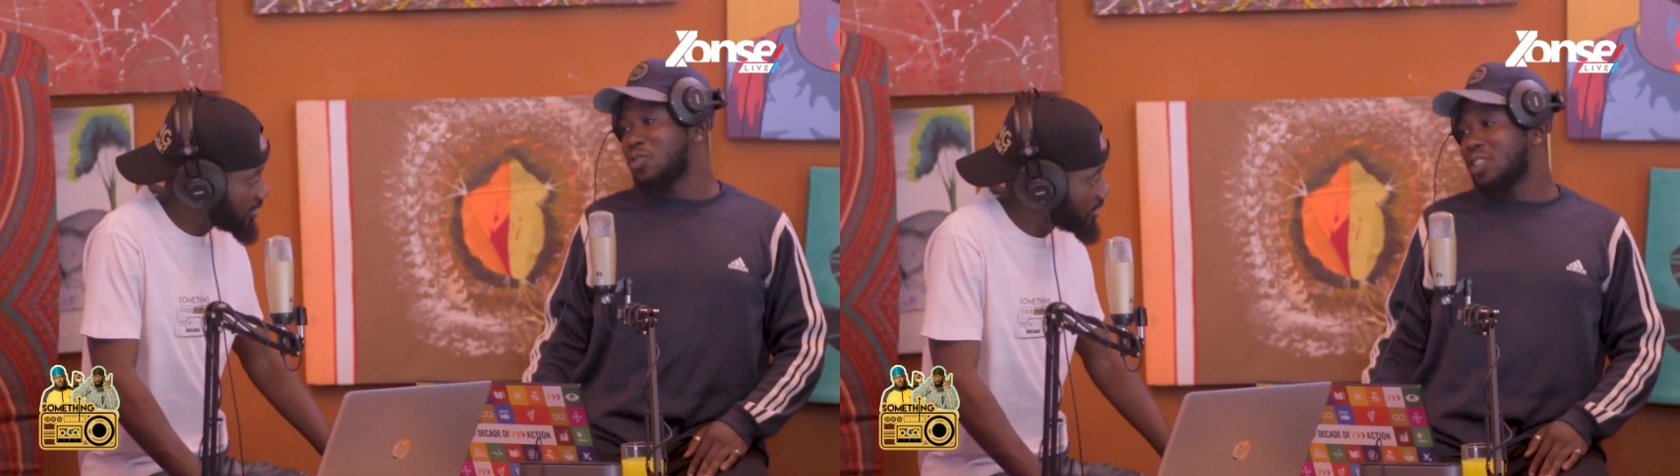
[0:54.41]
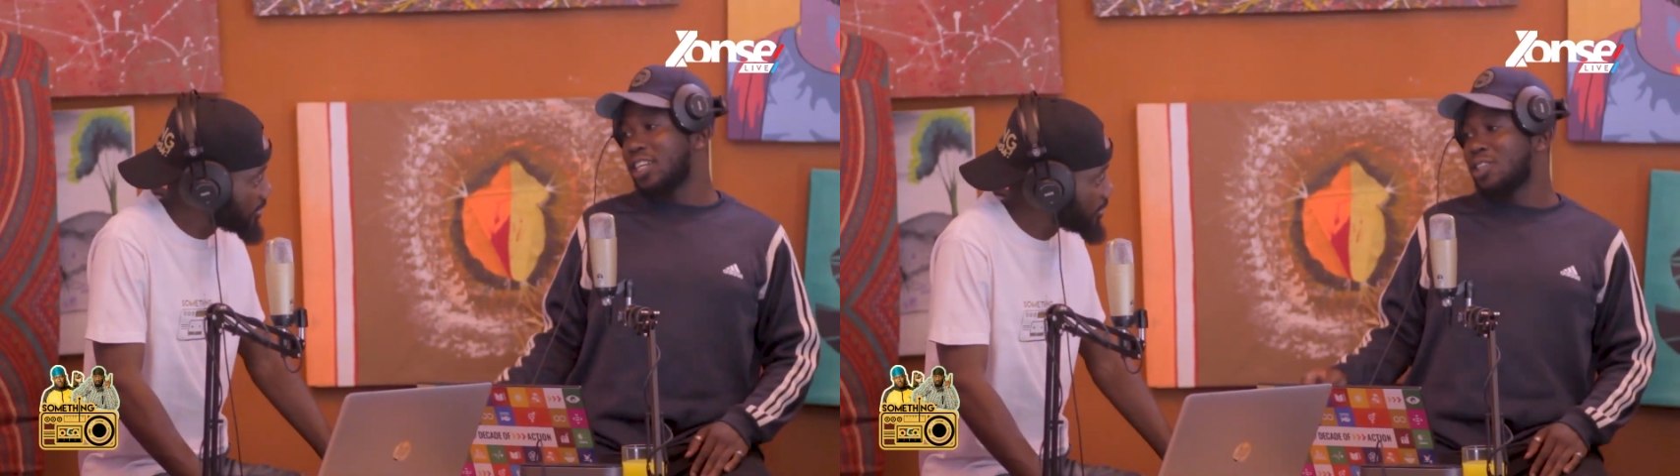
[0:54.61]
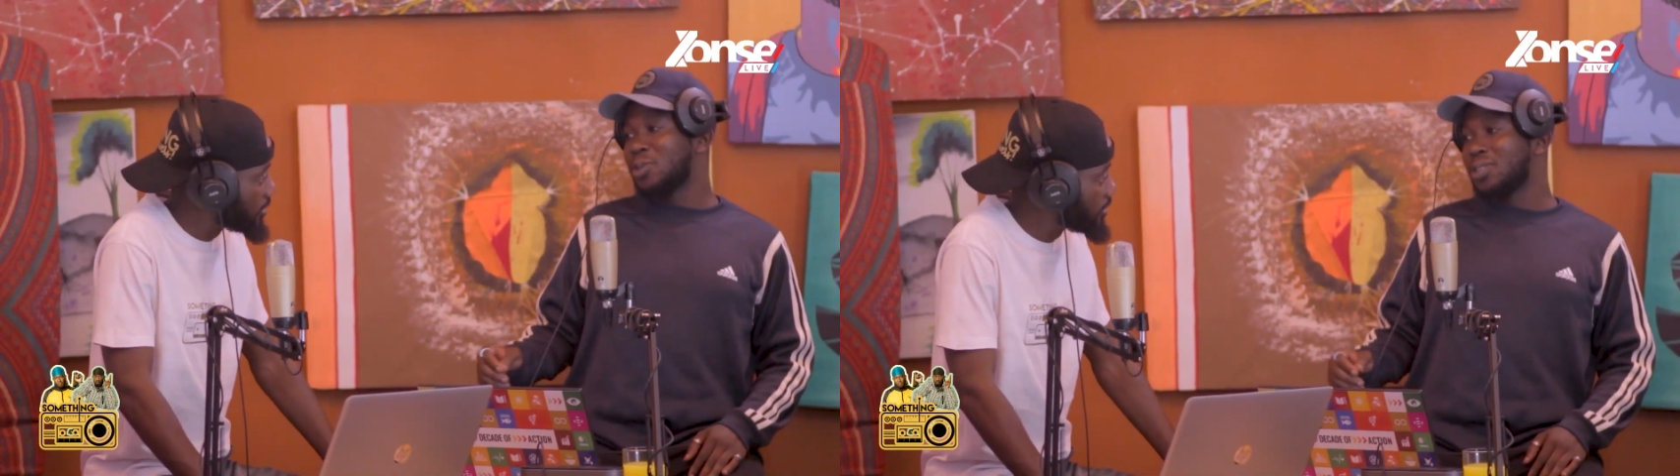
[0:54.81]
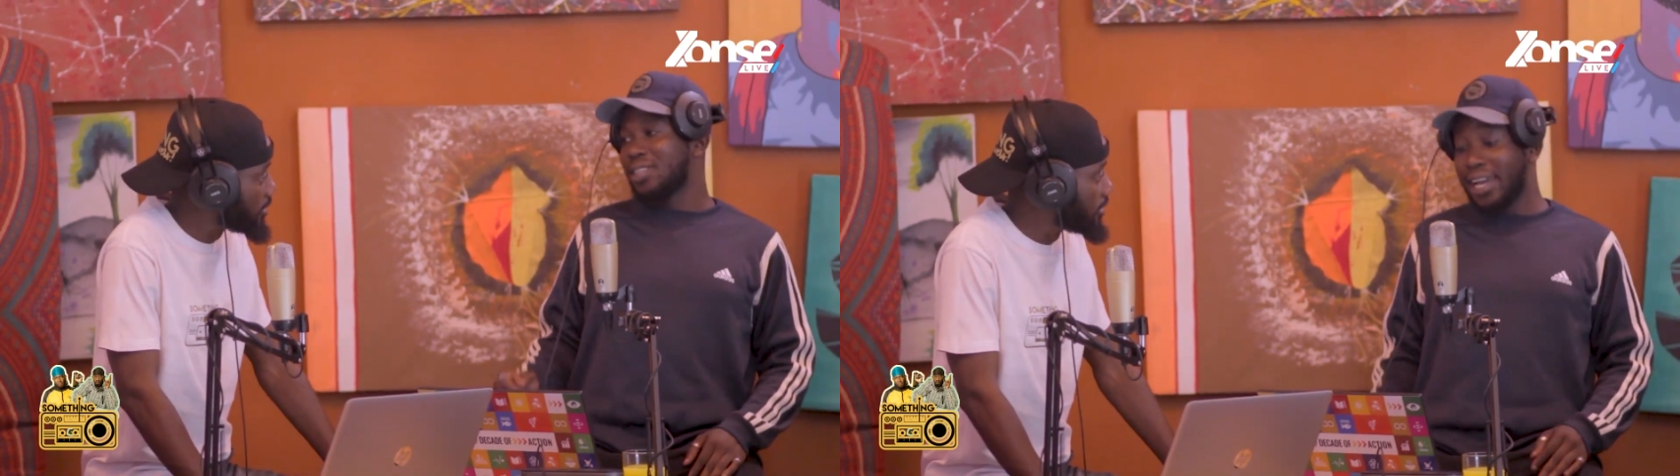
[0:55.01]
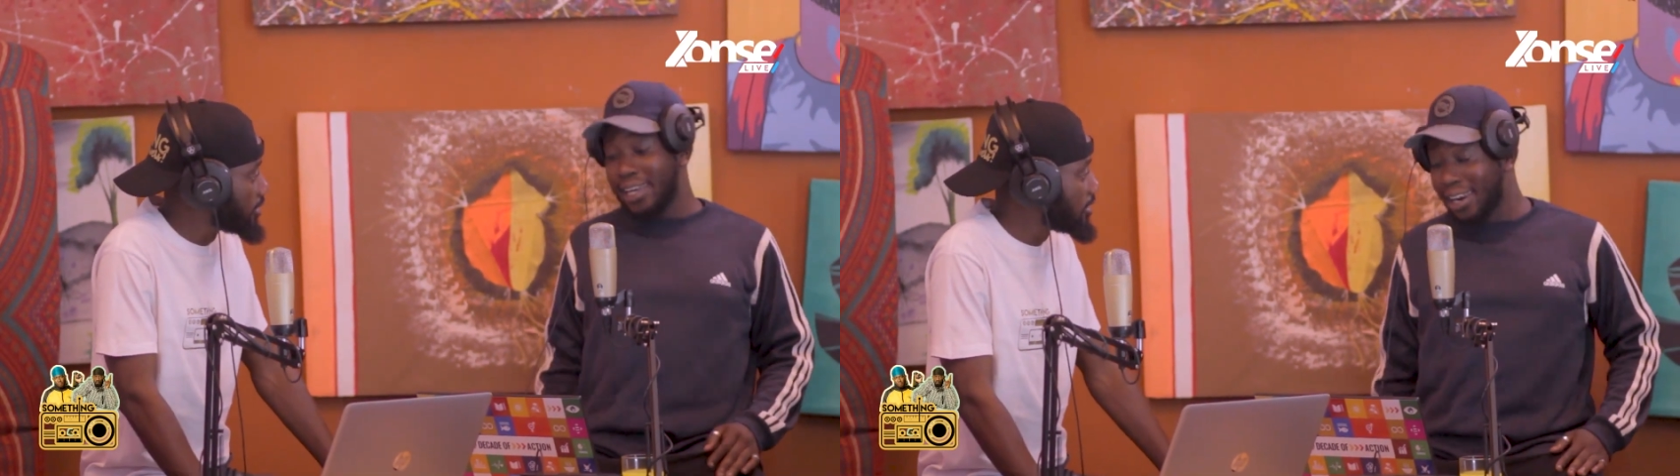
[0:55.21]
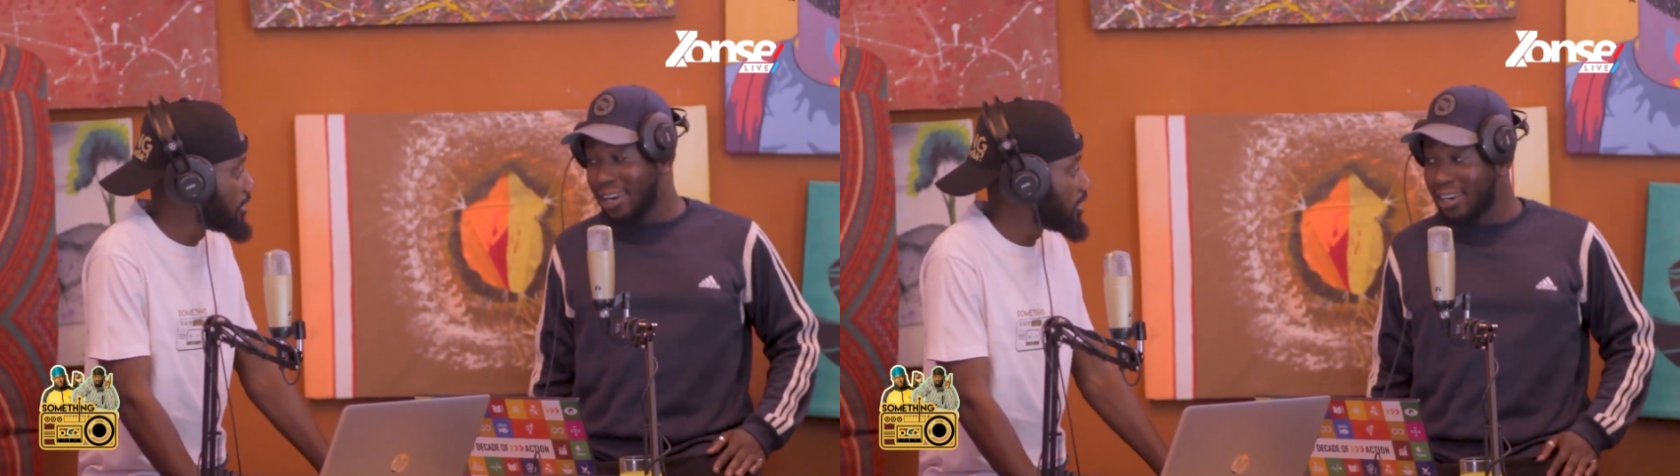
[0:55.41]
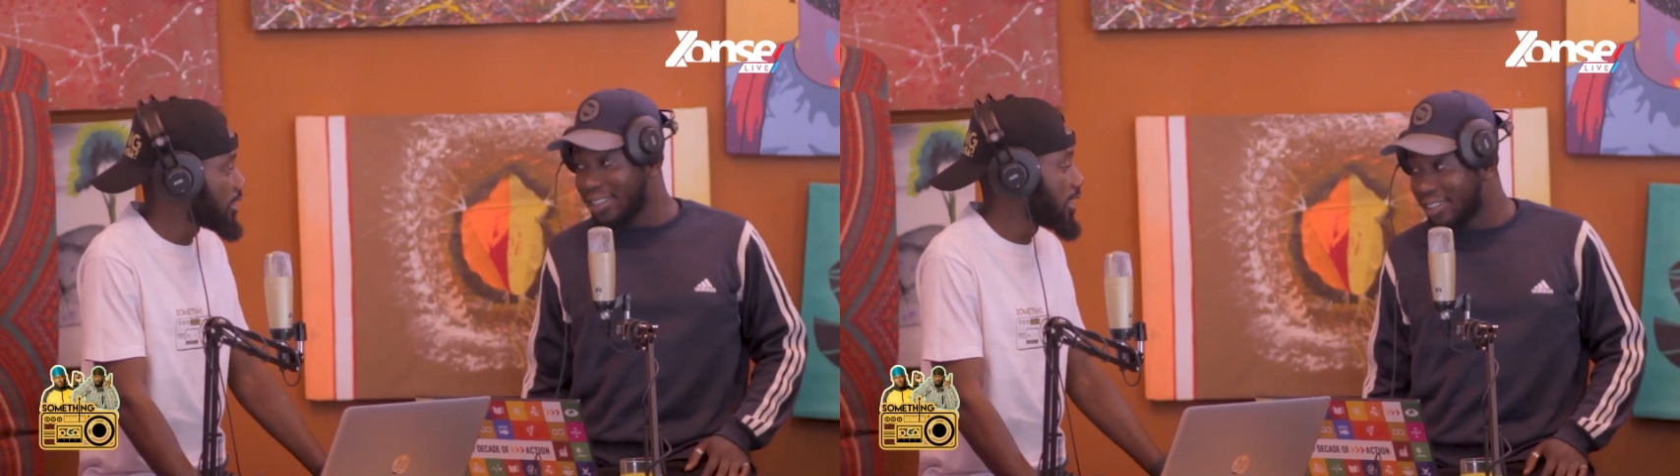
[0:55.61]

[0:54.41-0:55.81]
off on that note again.